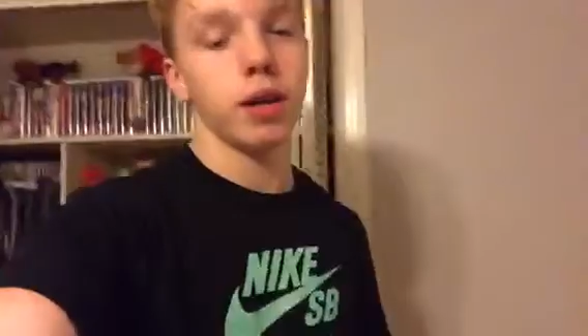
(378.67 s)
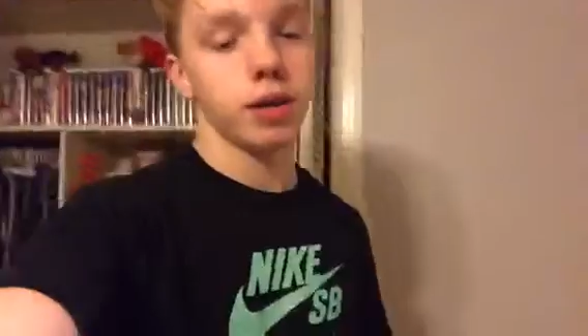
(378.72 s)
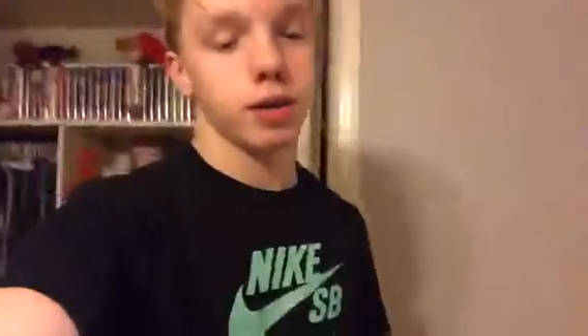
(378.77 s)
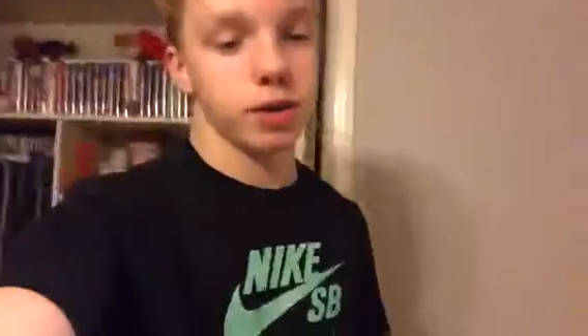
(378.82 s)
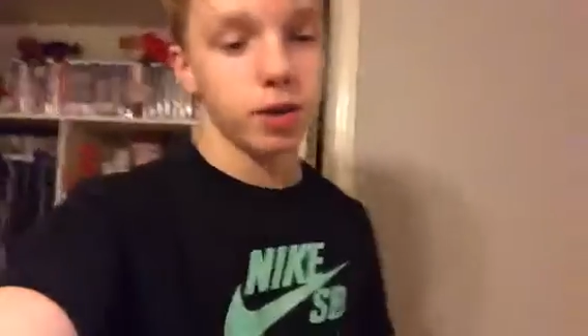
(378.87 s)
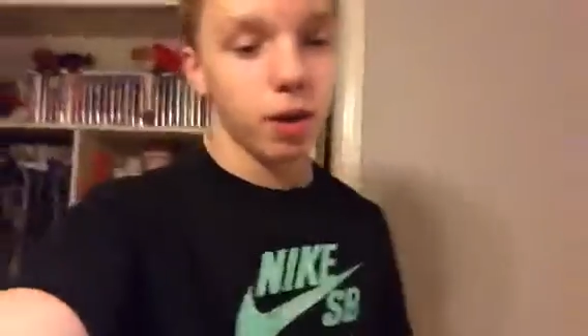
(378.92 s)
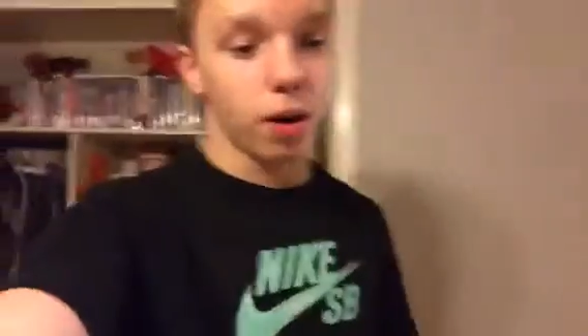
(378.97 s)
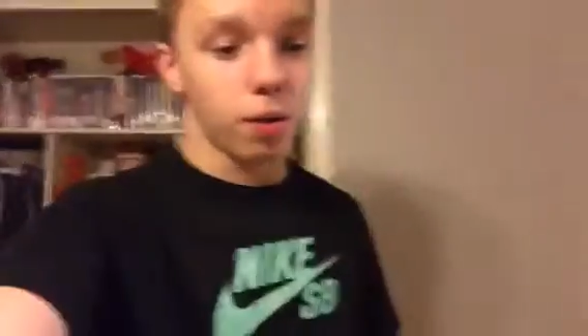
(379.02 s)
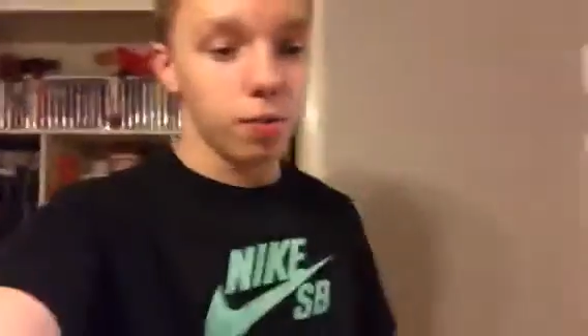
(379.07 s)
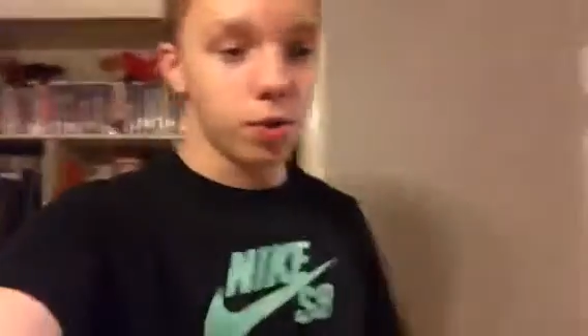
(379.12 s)

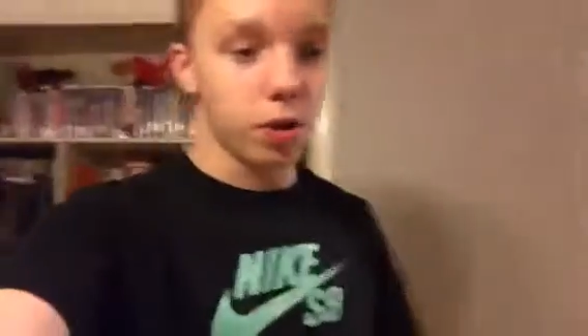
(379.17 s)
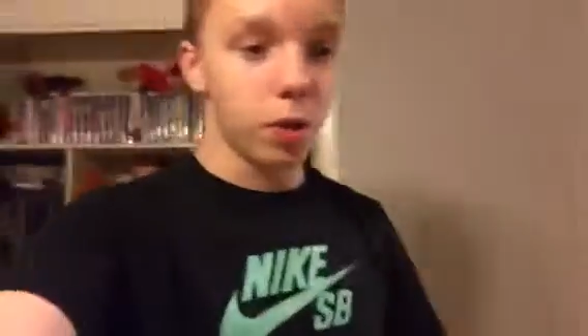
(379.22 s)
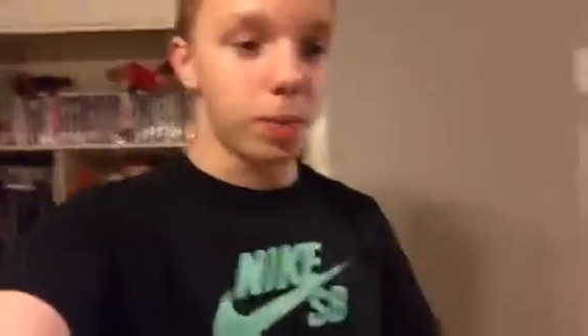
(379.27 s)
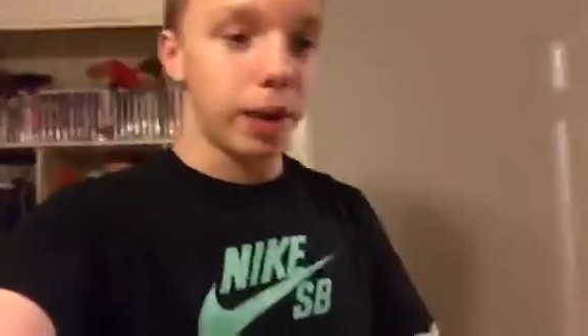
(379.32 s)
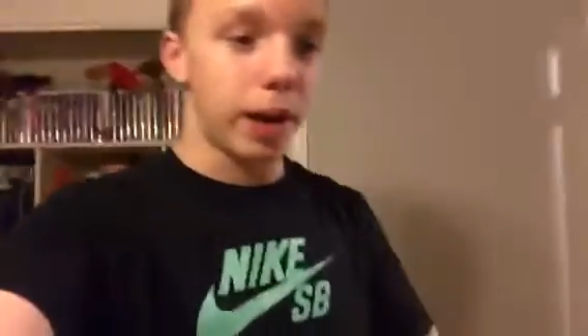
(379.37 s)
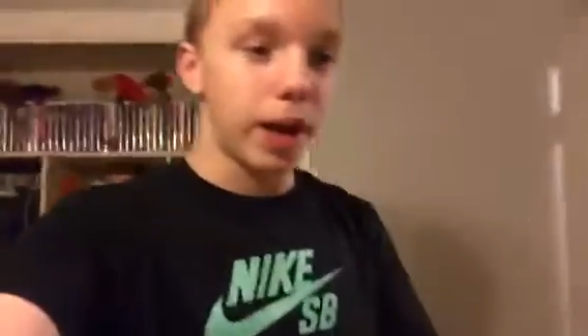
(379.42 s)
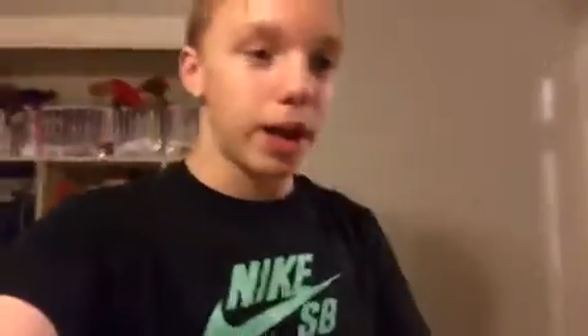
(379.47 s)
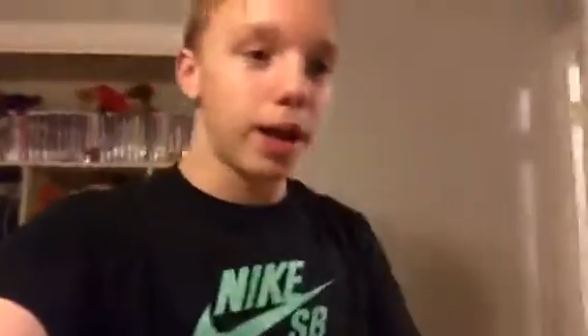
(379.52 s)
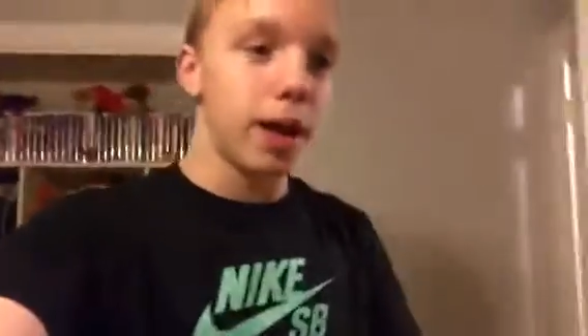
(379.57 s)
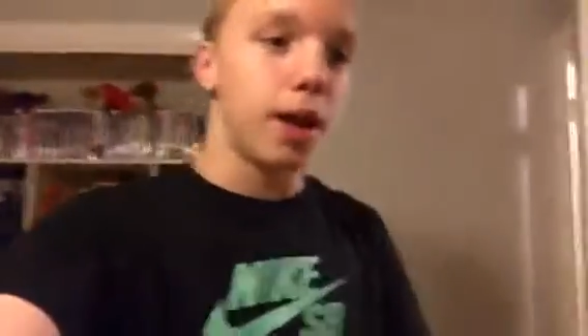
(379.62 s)
so I'm just going
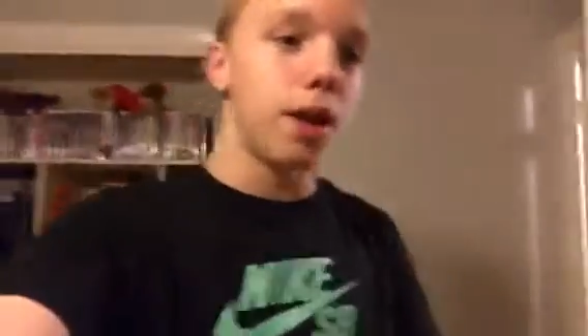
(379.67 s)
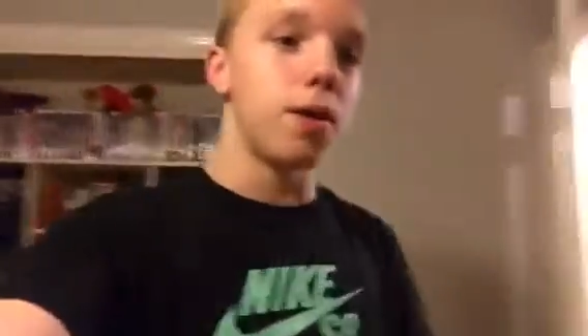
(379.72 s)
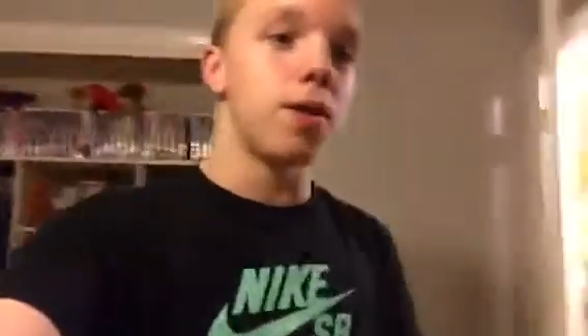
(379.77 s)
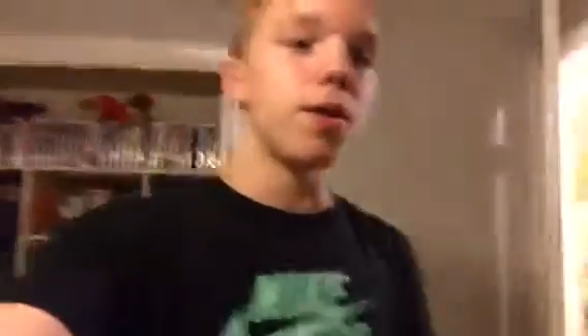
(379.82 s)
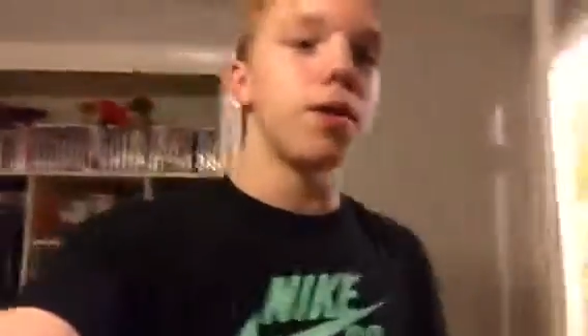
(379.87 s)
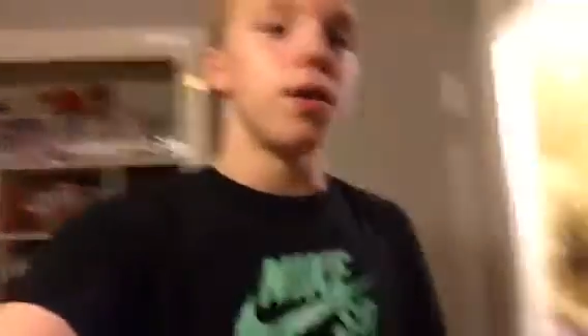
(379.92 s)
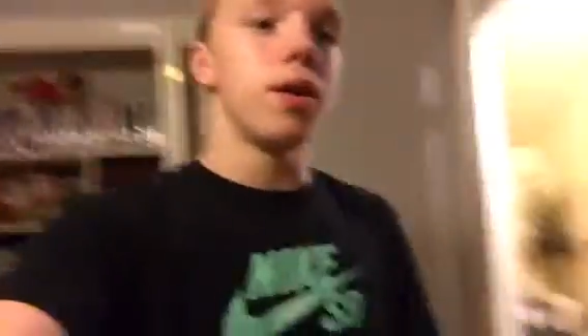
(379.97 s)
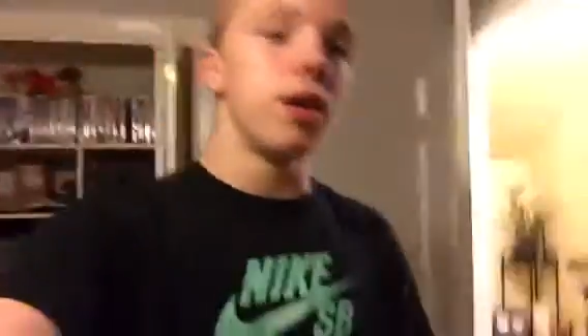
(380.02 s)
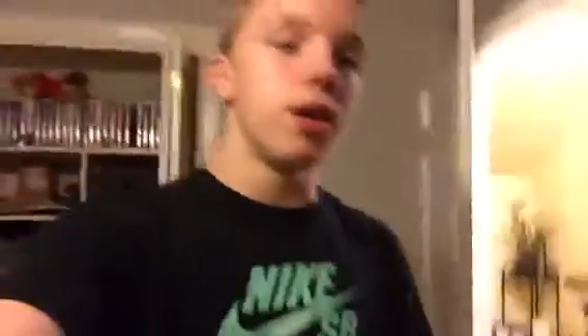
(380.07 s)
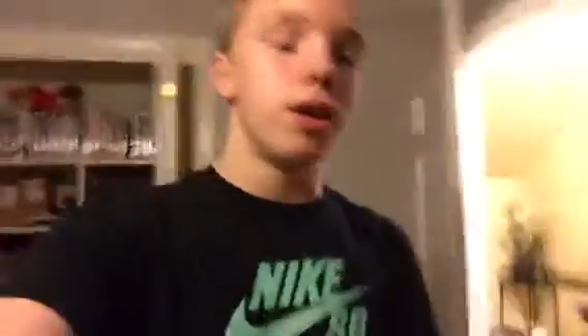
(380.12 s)
to be hanging
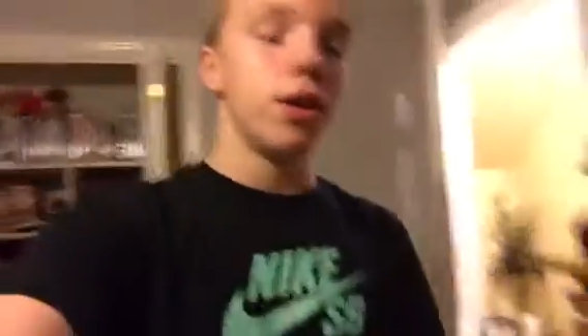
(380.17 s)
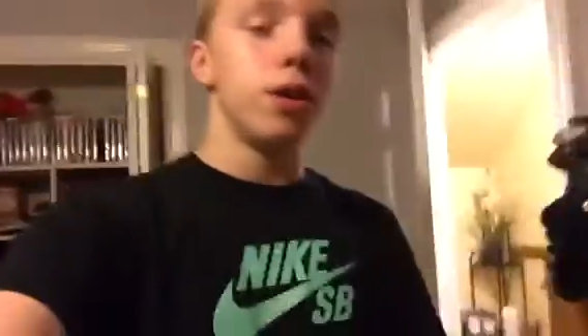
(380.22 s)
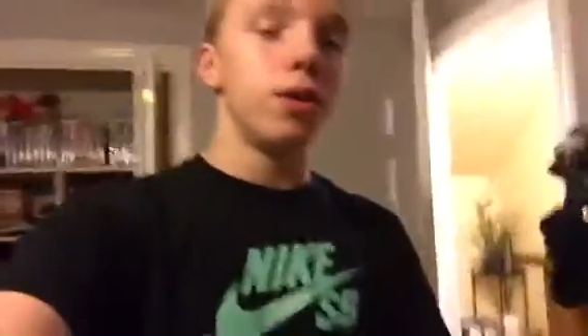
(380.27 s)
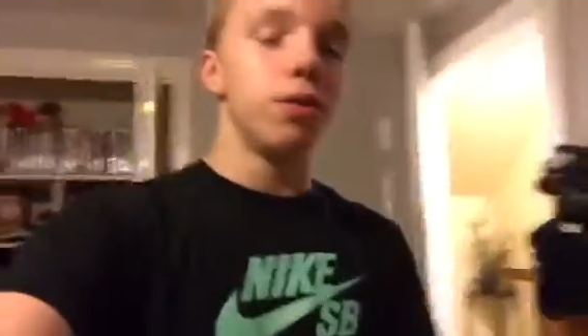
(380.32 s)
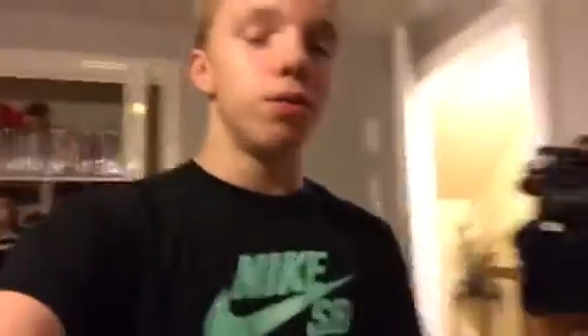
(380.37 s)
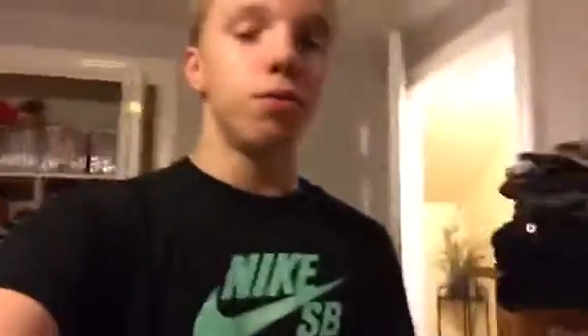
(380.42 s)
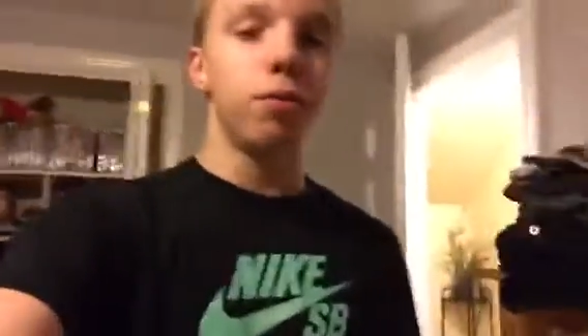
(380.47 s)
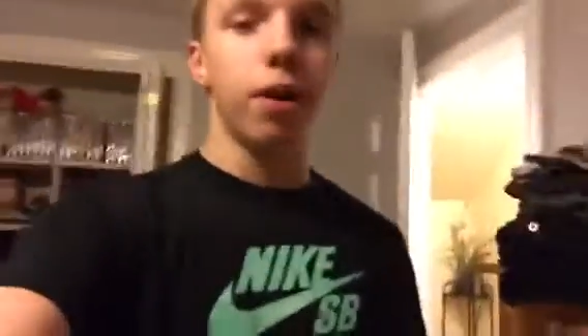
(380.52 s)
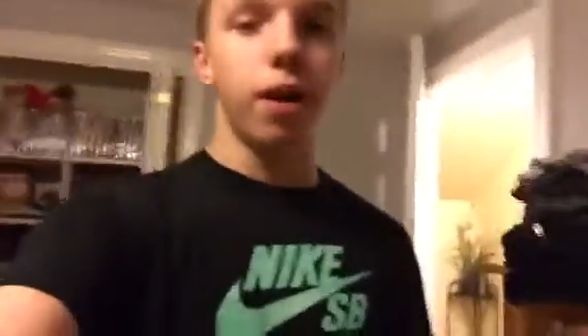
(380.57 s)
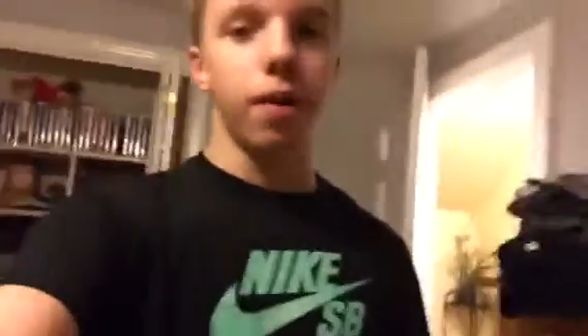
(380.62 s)
out,
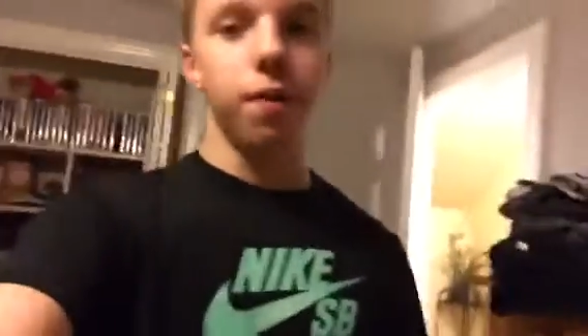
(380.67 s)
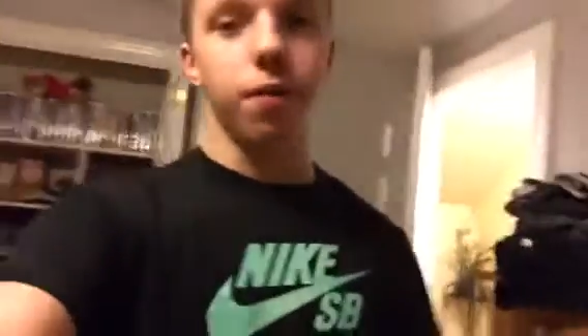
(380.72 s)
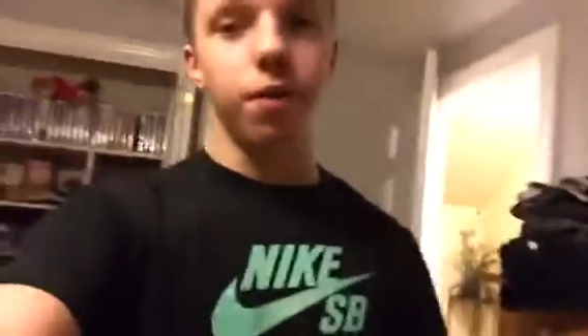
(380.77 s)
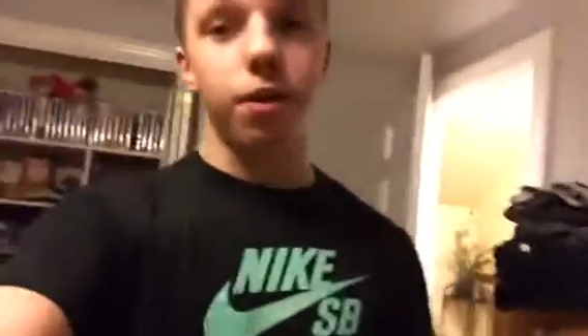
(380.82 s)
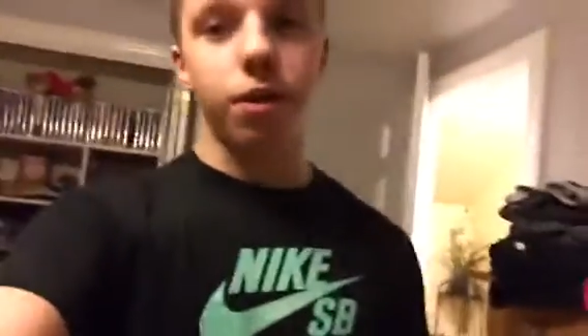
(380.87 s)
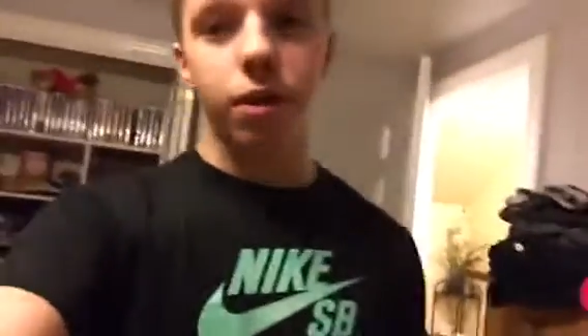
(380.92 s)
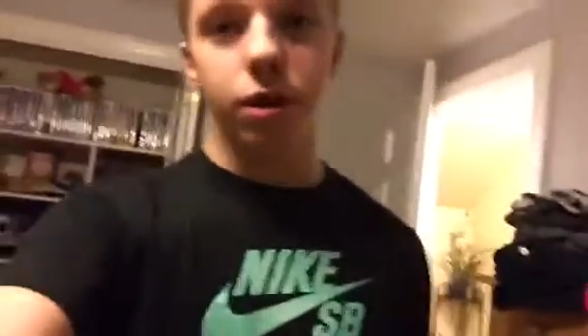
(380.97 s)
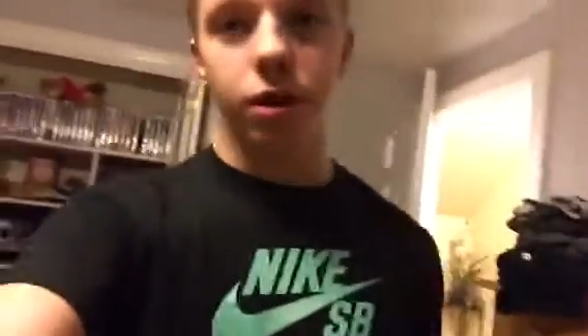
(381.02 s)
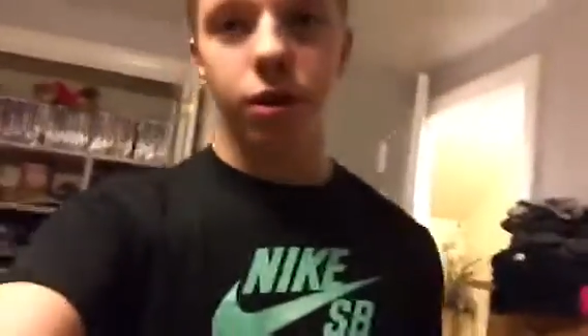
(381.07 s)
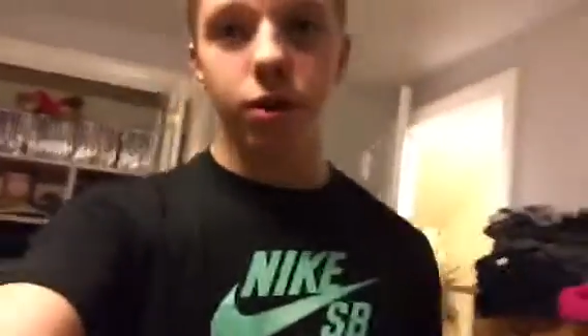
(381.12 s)
doing
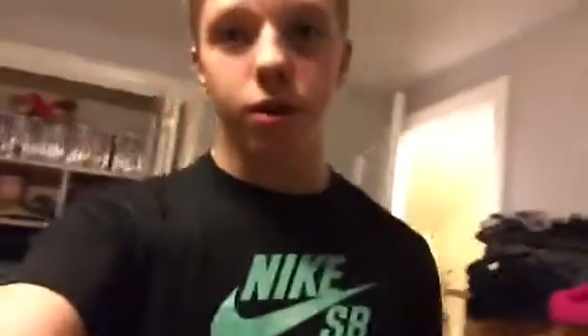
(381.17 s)
whatever.